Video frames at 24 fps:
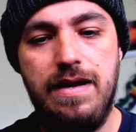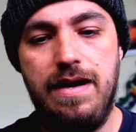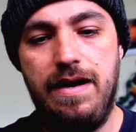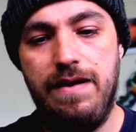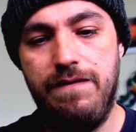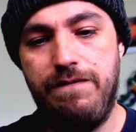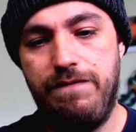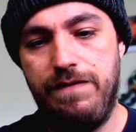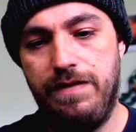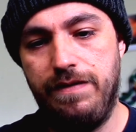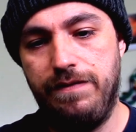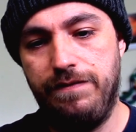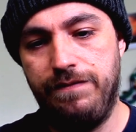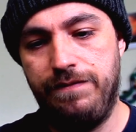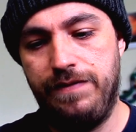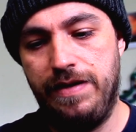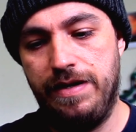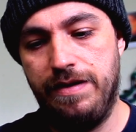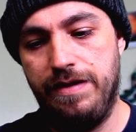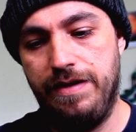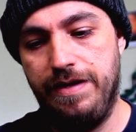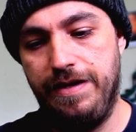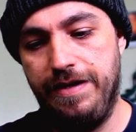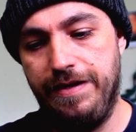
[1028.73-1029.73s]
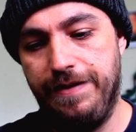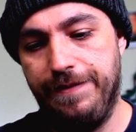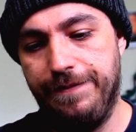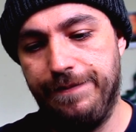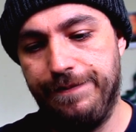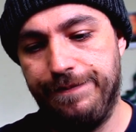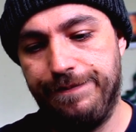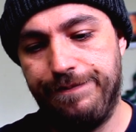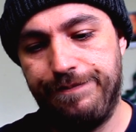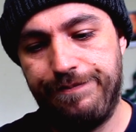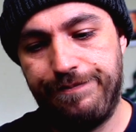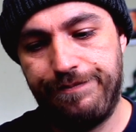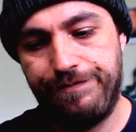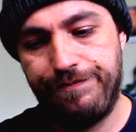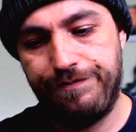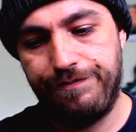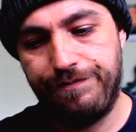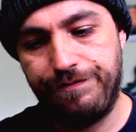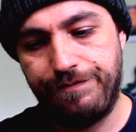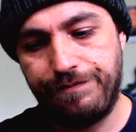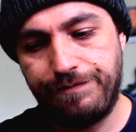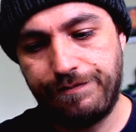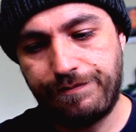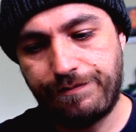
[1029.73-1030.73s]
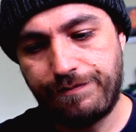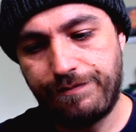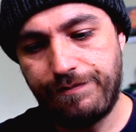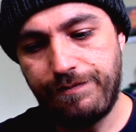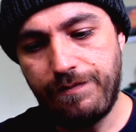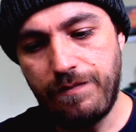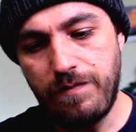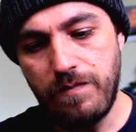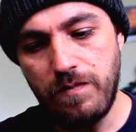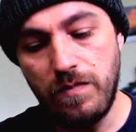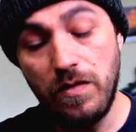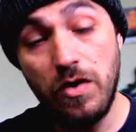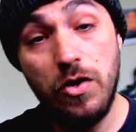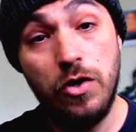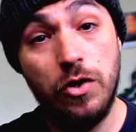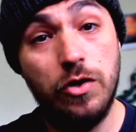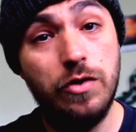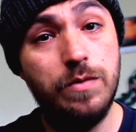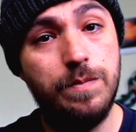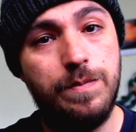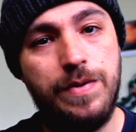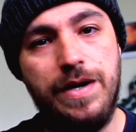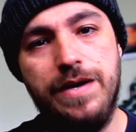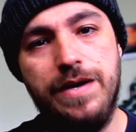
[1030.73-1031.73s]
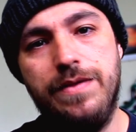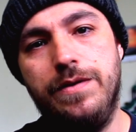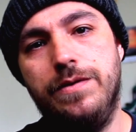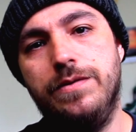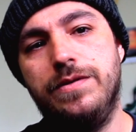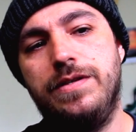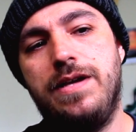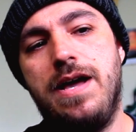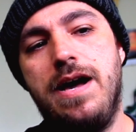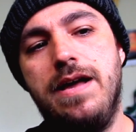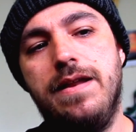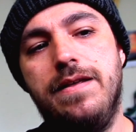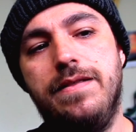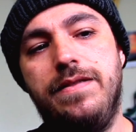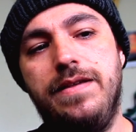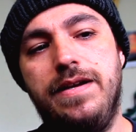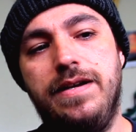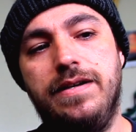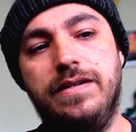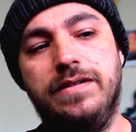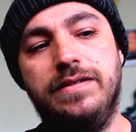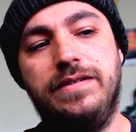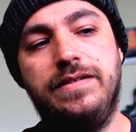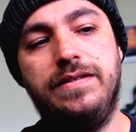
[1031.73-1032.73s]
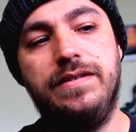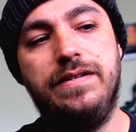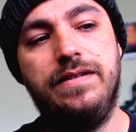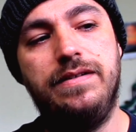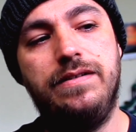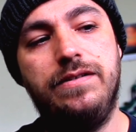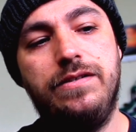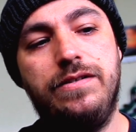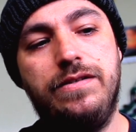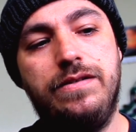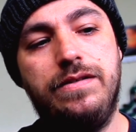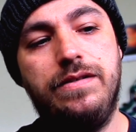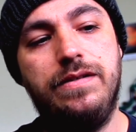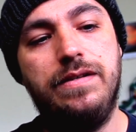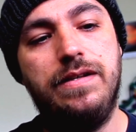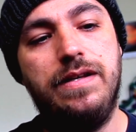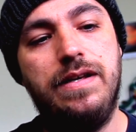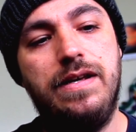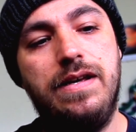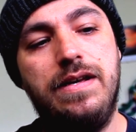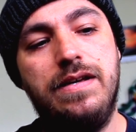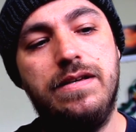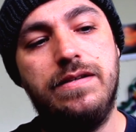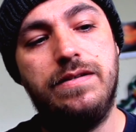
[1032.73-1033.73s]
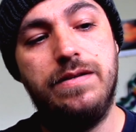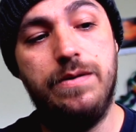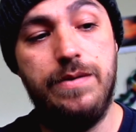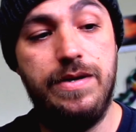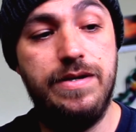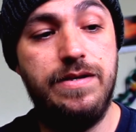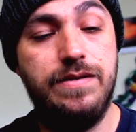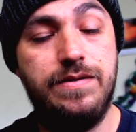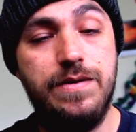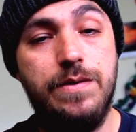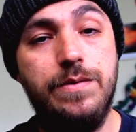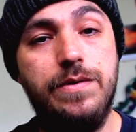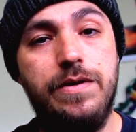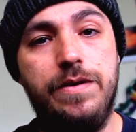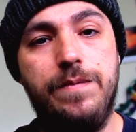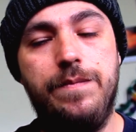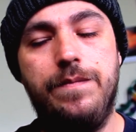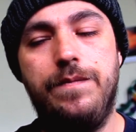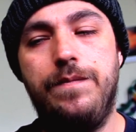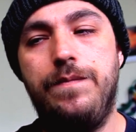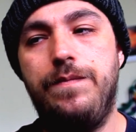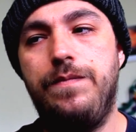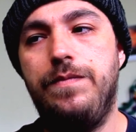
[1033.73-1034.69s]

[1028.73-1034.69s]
I felt very hurt by those kind of things, so I disowned him.